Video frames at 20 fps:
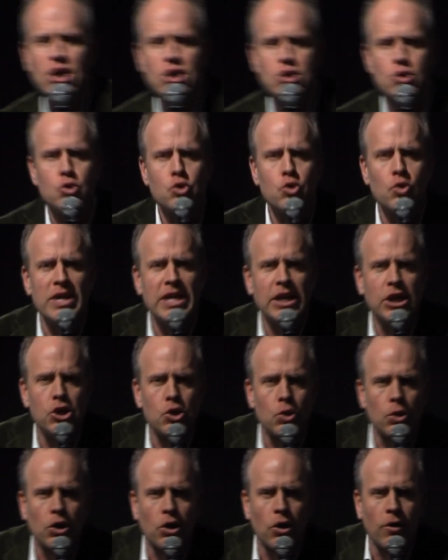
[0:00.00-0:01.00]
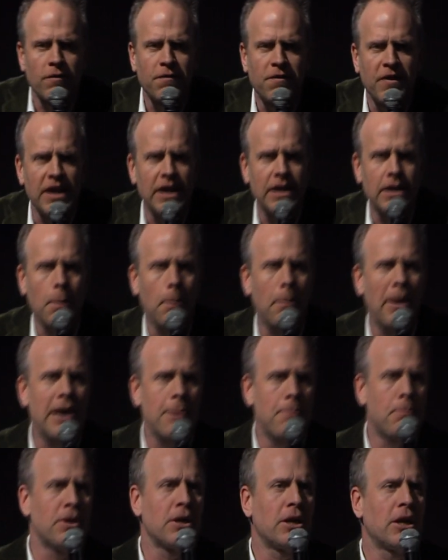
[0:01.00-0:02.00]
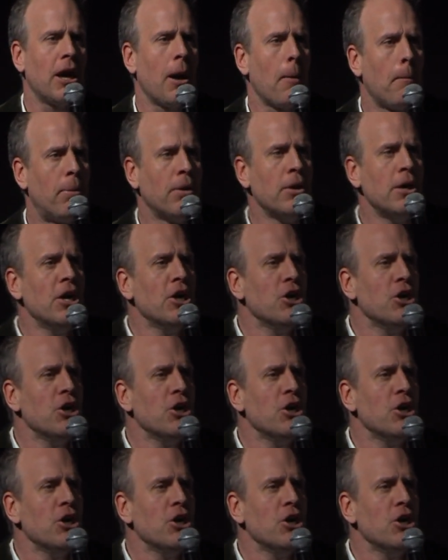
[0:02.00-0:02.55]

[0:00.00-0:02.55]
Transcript: You drink your coffee in a paper cup.